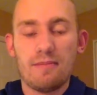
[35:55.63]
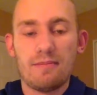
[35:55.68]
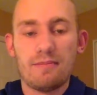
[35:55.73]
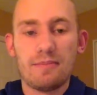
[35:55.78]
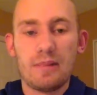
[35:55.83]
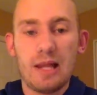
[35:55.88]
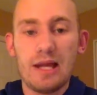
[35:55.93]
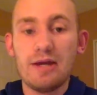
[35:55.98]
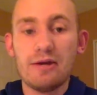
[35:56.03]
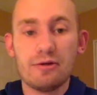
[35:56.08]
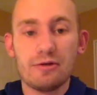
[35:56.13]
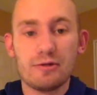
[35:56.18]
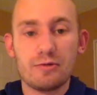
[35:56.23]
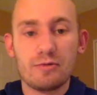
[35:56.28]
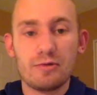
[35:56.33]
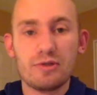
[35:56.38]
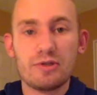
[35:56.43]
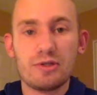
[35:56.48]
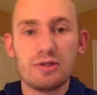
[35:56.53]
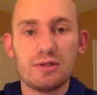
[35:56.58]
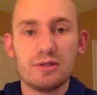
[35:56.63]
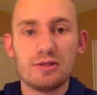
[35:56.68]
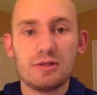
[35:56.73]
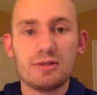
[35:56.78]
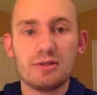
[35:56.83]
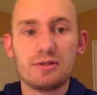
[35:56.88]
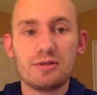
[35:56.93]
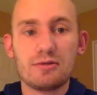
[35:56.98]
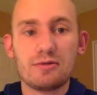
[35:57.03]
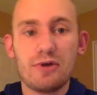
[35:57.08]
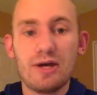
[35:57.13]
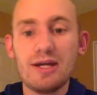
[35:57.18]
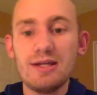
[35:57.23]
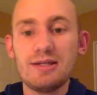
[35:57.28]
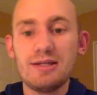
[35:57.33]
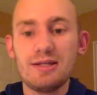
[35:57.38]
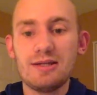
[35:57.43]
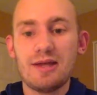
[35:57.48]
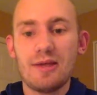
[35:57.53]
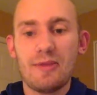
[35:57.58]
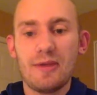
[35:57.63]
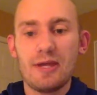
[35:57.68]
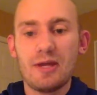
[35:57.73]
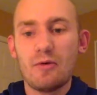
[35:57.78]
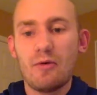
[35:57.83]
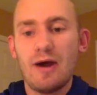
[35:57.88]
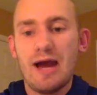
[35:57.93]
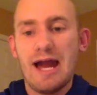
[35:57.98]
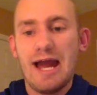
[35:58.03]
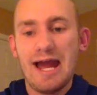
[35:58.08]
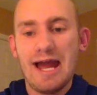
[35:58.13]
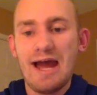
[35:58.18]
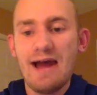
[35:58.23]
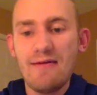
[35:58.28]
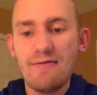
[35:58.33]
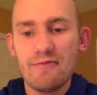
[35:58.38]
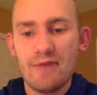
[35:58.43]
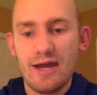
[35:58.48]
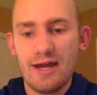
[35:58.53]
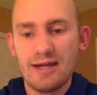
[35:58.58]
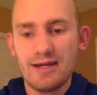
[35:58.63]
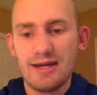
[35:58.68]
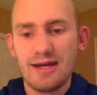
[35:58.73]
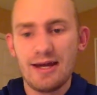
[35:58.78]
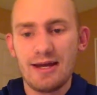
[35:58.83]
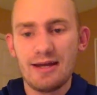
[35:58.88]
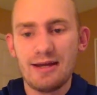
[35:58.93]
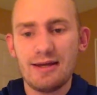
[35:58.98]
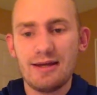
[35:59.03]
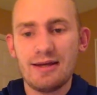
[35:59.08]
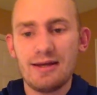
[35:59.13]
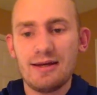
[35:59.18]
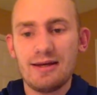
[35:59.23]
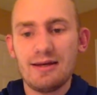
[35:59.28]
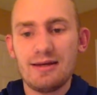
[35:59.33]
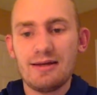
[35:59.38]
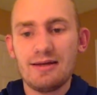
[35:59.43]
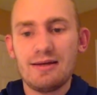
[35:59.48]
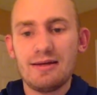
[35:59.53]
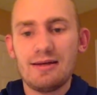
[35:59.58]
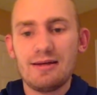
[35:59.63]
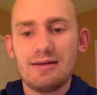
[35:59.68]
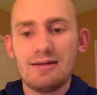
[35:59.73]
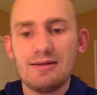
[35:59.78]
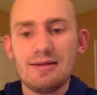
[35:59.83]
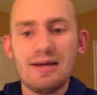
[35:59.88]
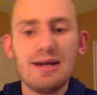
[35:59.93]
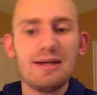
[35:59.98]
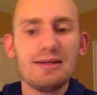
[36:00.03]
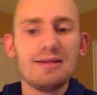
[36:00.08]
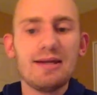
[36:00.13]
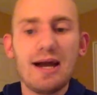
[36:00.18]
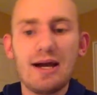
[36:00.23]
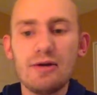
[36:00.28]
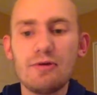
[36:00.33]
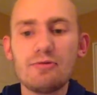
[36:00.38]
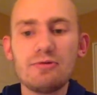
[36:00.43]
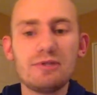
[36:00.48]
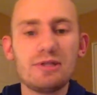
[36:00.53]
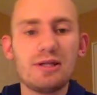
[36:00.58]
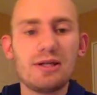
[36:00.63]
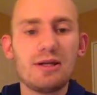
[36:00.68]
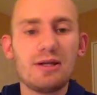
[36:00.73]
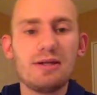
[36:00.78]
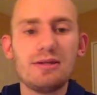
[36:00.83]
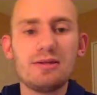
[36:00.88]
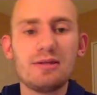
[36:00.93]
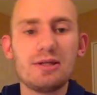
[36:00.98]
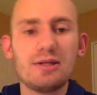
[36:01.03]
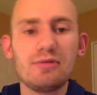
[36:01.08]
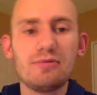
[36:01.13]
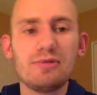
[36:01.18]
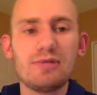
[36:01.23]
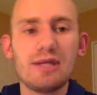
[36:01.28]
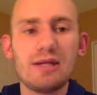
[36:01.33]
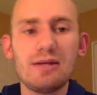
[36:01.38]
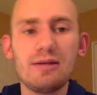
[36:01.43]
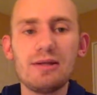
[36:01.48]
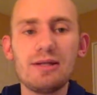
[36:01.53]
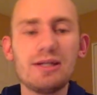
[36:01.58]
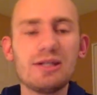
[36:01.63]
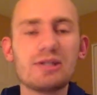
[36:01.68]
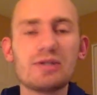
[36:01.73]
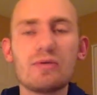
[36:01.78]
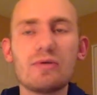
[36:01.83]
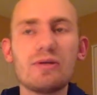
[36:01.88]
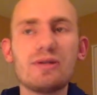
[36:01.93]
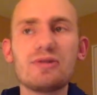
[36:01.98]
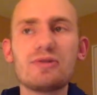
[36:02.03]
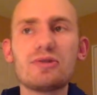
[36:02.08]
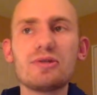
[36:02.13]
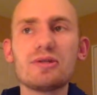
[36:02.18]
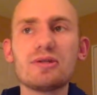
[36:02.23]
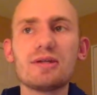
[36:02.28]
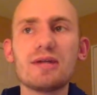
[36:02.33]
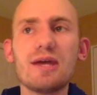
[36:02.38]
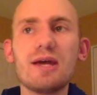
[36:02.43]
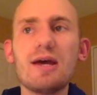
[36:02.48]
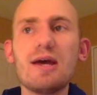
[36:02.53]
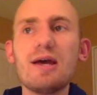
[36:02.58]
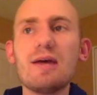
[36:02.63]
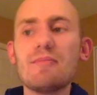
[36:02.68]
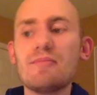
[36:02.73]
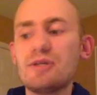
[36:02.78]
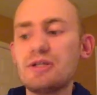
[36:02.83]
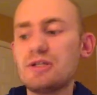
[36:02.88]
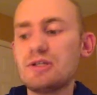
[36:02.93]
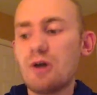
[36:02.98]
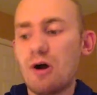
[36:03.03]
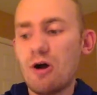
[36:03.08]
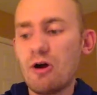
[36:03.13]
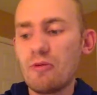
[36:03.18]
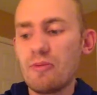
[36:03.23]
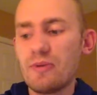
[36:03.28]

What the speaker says: players, which is crazy that they don't have that yet. Yeah, and he's a utility, so it's just bizarre